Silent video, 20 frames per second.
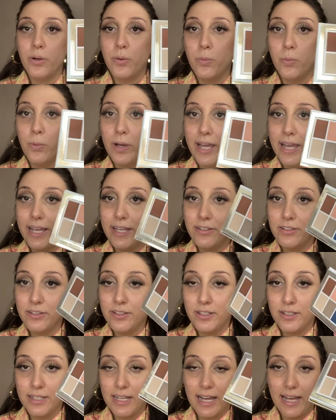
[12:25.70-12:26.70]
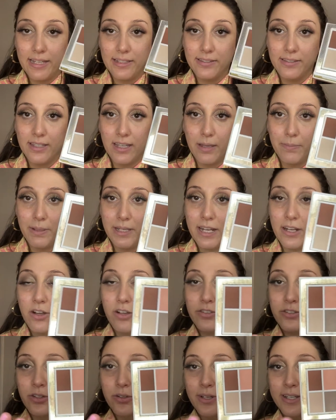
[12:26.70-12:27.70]
away, guys. I mean, and
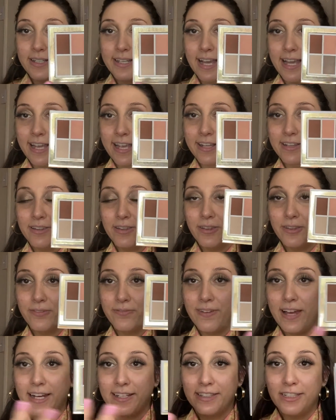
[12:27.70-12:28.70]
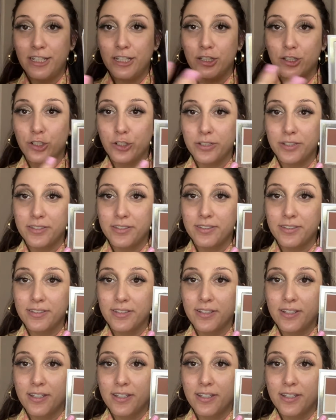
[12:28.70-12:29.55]
also the fact that it looks